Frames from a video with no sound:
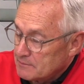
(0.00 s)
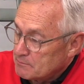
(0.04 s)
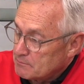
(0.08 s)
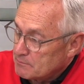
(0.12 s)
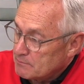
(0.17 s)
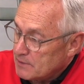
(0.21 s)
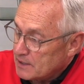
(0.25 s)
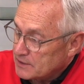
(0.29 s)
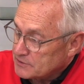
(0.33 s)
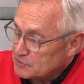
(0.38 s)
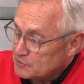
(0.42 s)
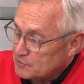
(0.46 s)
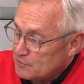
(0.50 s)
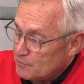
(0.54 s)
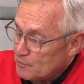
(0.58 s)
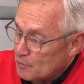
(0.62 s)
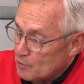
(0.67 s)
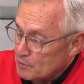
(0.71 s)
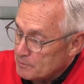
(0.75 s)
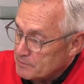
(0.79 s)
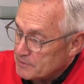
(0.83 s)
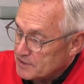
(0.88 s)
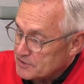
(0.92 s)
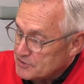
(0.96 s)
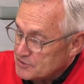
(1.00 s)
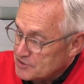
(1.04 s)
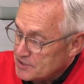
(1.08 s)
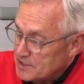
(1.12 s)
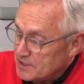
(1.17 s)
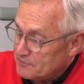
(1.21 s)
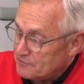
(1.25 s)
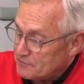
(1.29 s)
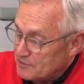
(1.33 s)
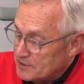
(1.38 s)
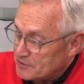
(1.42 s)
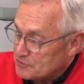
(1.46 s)
must form the
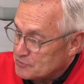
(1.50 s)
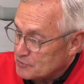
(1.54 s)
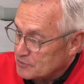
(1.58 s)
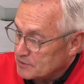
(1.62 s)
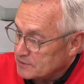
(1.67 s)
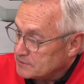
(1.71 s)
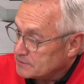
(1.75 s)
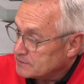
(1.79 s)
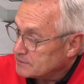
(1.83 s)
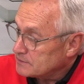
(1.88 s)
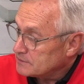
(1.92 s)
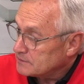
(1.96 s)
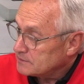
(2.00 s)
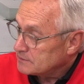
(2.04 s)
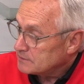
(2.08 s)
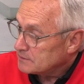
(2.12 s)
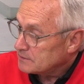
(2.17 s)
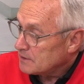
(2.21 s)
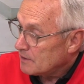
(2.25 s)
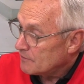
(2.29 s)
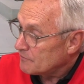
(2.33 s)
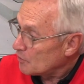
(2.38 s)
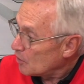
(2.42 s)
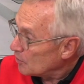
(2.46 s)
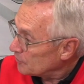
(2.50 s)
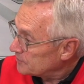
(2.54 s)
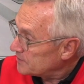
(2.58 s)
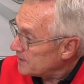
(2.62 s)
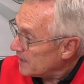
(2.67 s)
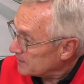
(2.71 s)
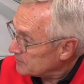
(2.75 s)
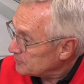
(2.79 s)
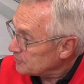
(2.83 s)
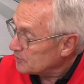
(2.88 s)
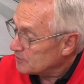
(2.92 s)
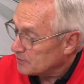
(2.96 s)
chief interest of all
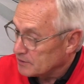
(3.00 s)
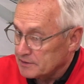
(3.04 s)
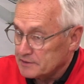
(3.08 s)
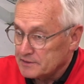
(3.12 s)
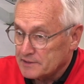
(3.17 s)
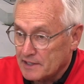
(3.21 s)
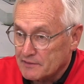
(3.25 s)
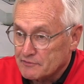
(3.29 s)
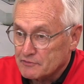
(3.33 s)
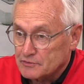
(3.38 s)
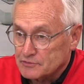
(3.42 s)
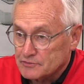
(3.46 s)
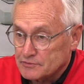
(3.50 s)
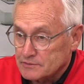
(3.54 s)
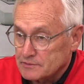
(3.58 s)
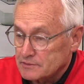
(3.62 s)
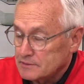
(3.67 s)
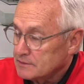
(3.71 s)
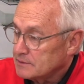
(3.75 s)
technical endeavors.